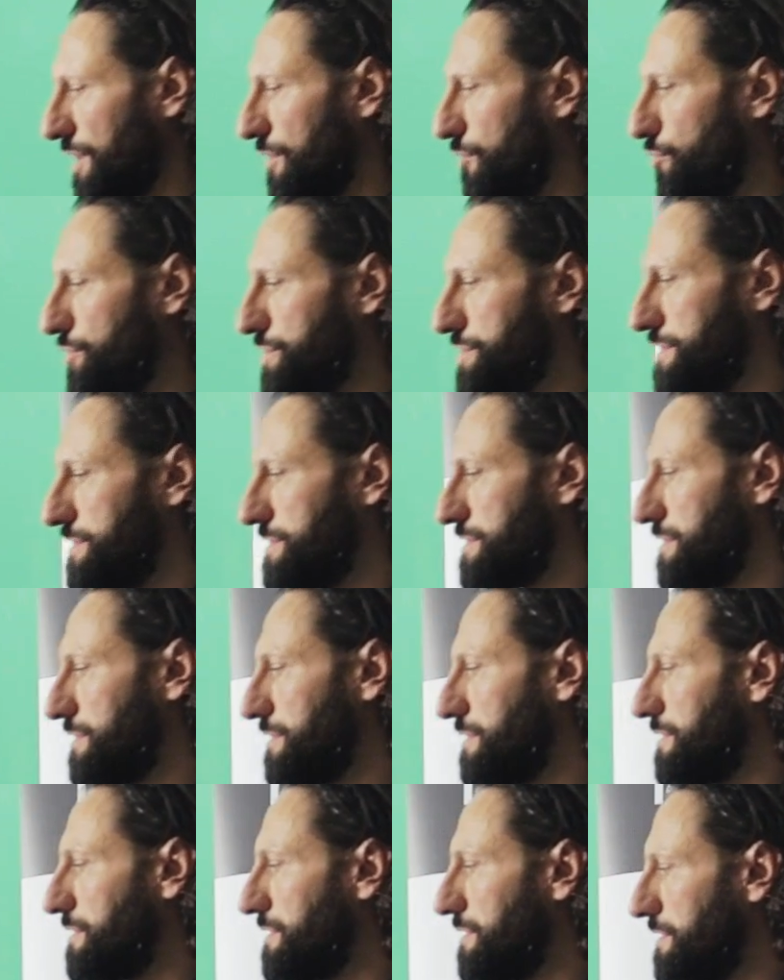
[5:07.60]
which is
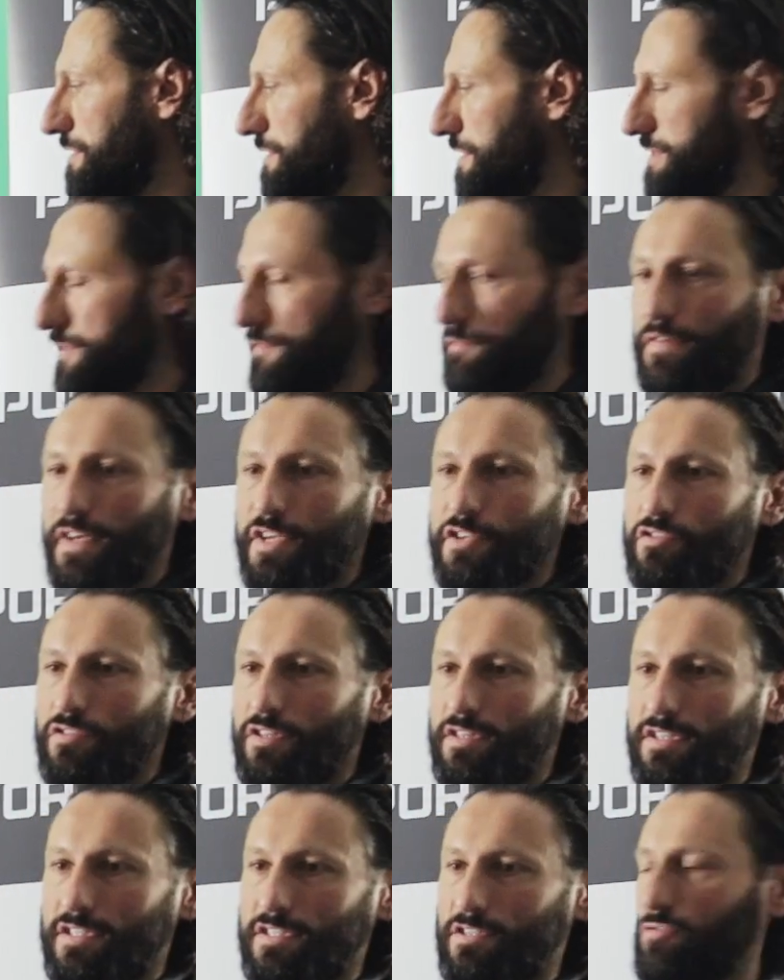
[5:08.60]
a feature
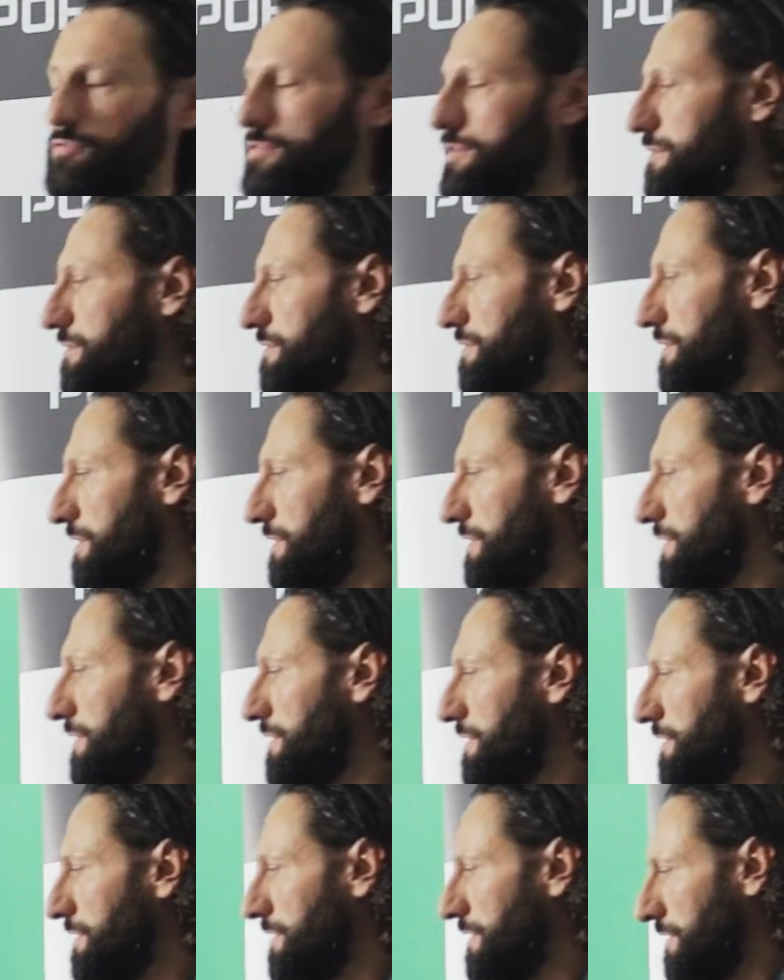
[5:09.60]
that
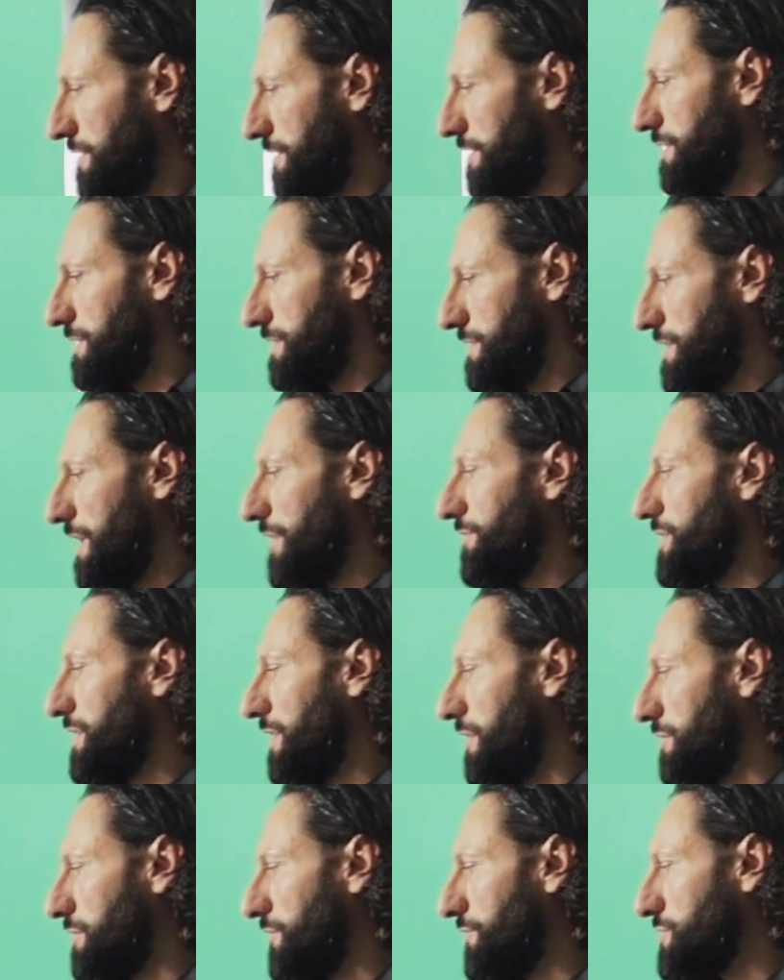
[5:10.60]
is having
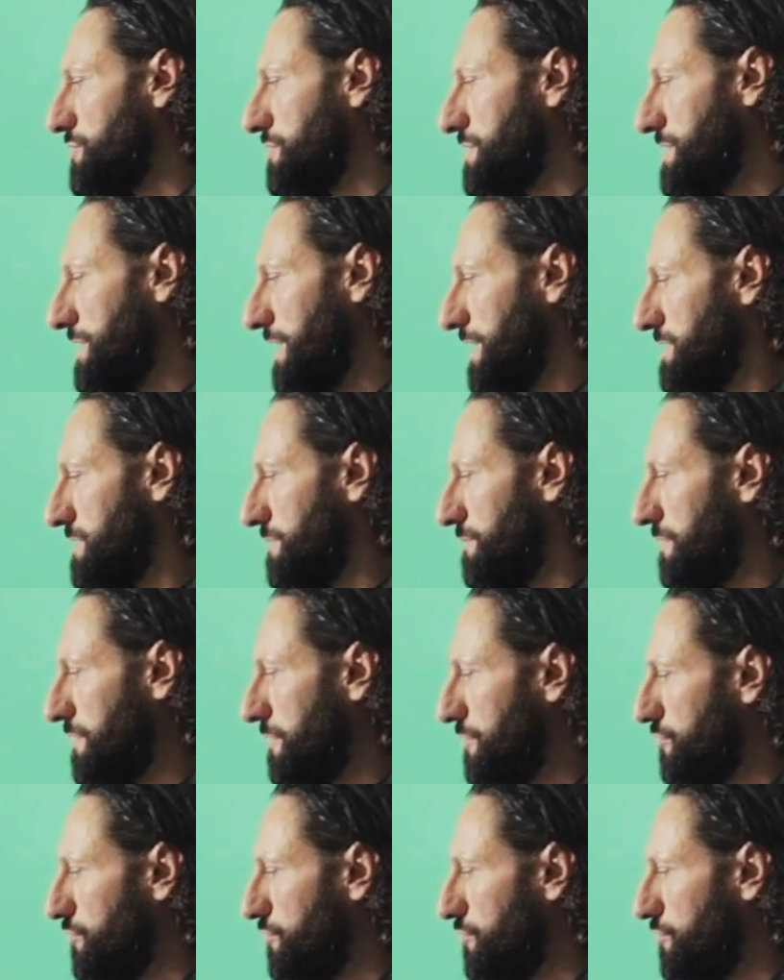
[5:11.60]
a lot of success